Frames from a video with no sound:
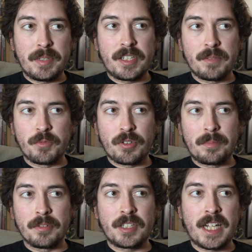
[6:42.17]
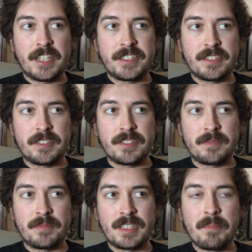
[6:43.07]
become more blurred as
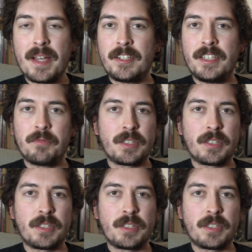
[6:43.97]
to the men